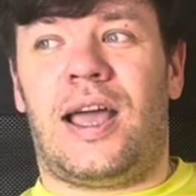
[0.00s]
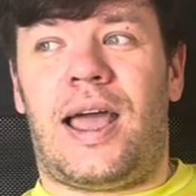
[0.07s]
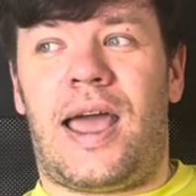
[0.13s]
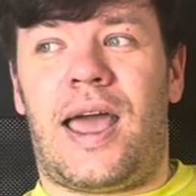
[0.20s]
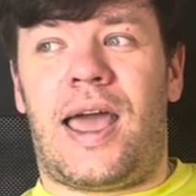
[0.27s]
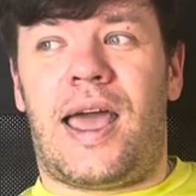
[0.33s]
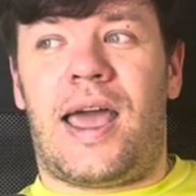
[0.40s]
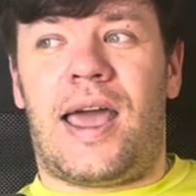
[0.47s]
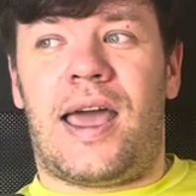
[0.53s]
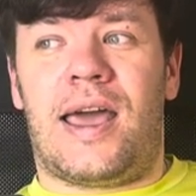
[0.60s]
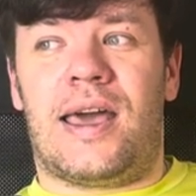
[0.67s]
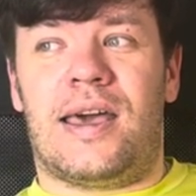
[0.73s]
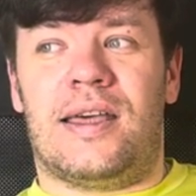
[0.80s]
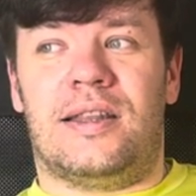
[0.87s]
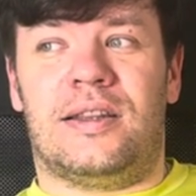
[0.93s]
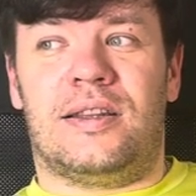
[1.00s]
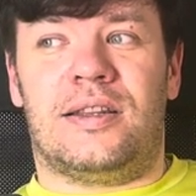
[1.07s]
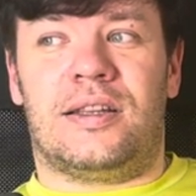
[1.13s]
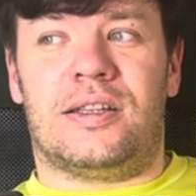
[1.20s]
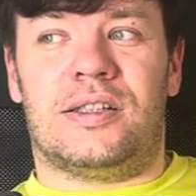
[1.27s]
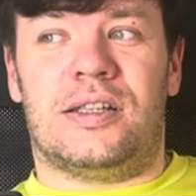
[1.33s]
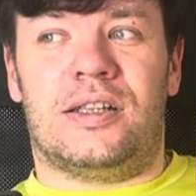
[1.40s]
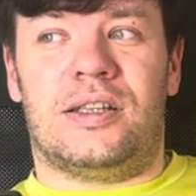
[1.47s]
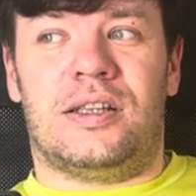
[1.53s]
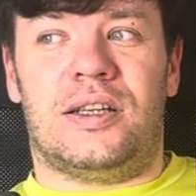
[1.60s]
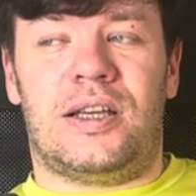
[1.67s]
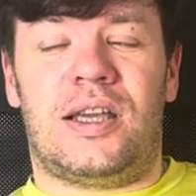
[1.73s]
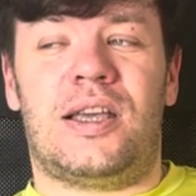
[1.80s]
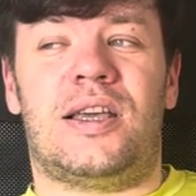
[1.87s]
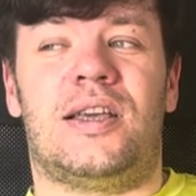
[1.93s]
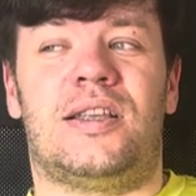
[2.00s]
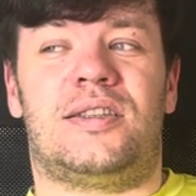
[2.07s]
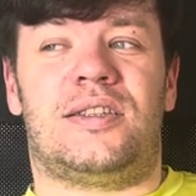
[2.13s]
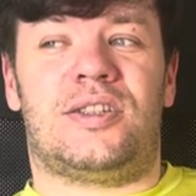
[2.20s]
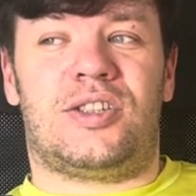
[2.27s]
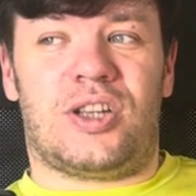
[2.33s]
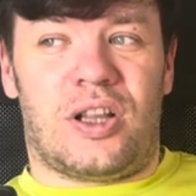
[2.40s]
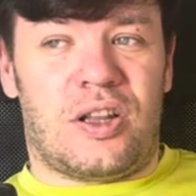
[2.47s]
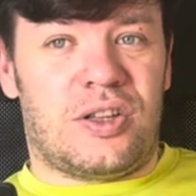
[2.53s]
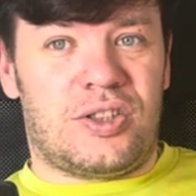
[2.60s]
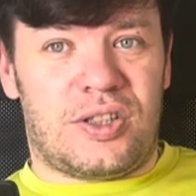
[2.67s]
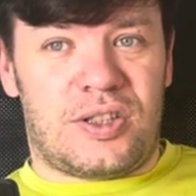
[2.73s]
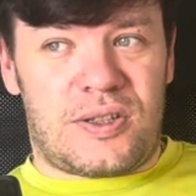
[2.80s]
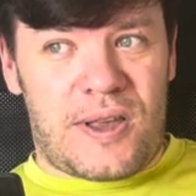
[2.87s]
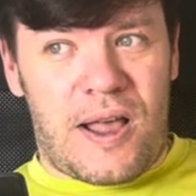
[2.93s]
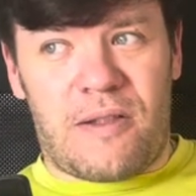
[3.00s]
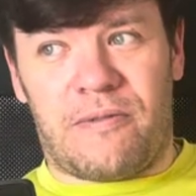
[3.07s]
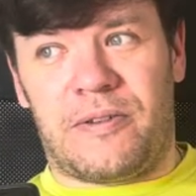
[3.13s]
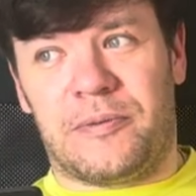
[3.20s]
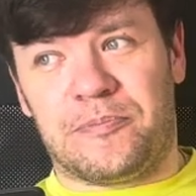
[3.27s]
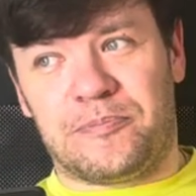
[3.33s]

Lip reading: And it's a challenge itself.